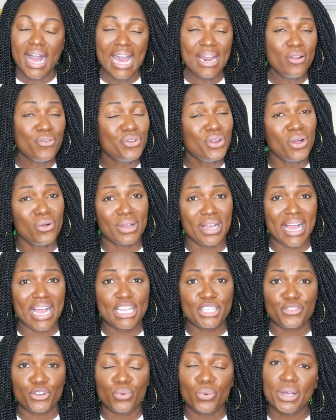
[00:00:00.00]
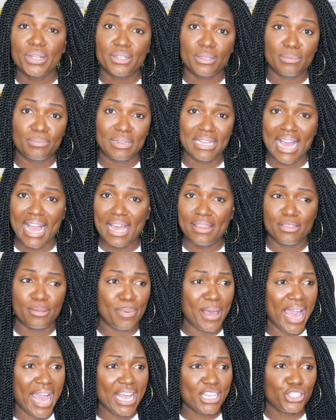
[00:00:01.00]
I don't know, guys, for what,
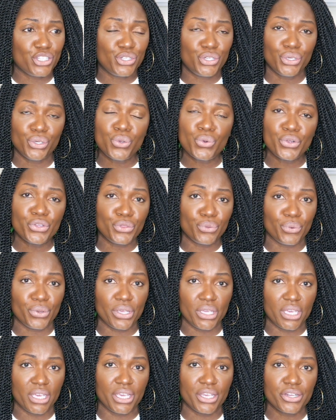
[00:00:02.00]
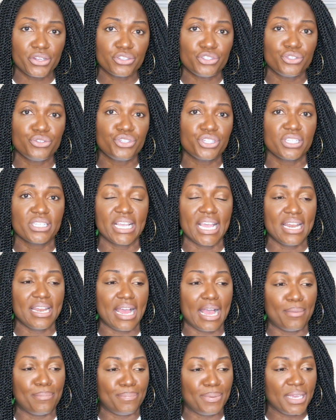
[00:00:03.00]
the past 2 or 3 years? You just
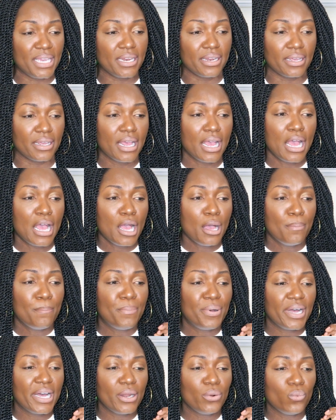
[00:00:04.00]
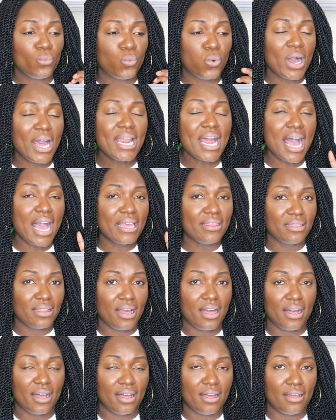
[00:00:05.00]
cannot beat it. But what I
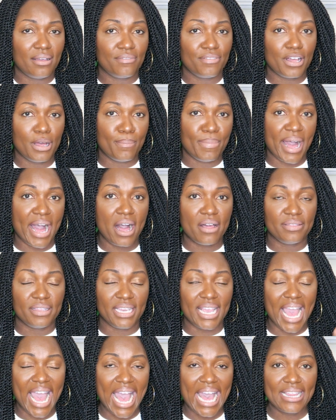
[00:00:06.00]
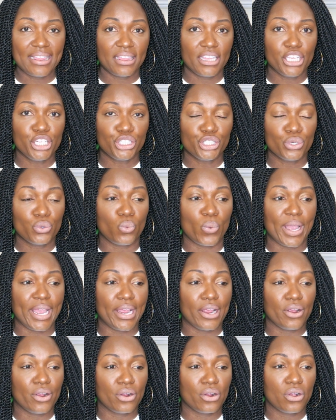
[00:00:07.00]
love about the athleisure
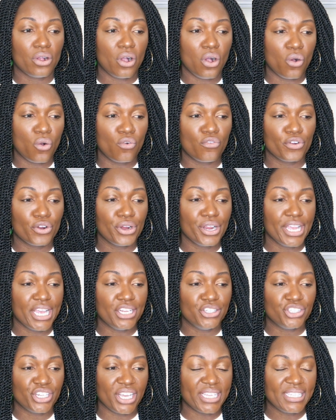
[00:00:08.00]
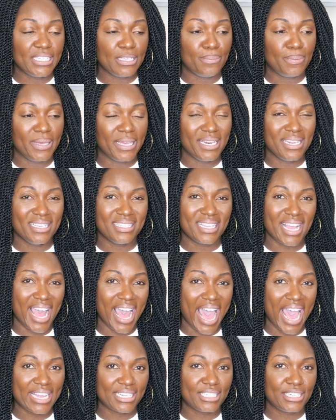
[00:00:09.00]
wear over in JCPenney's
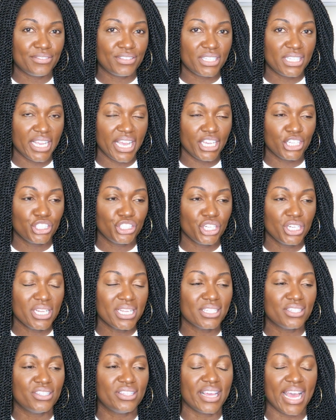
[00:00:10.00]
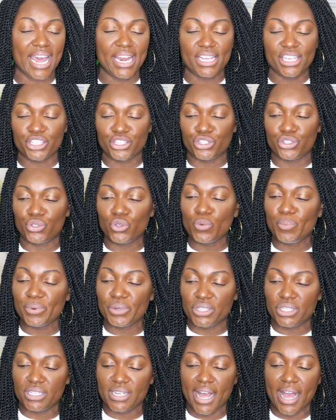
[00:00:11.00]
active section is that it's
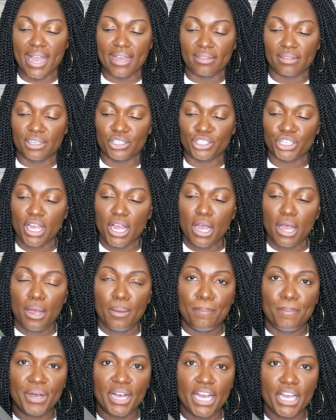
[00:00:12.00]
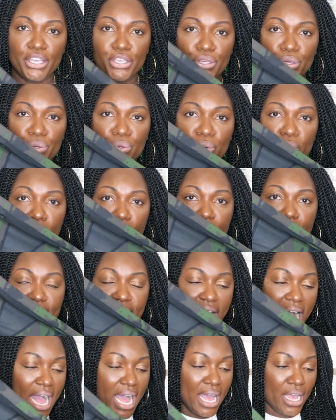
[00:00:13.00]
super stylish, but you are
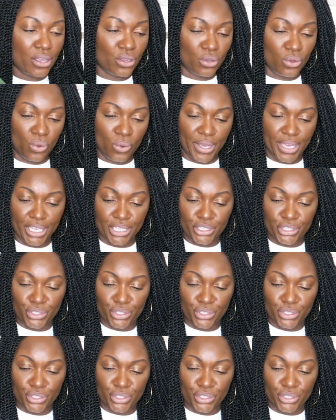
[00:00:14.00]
not going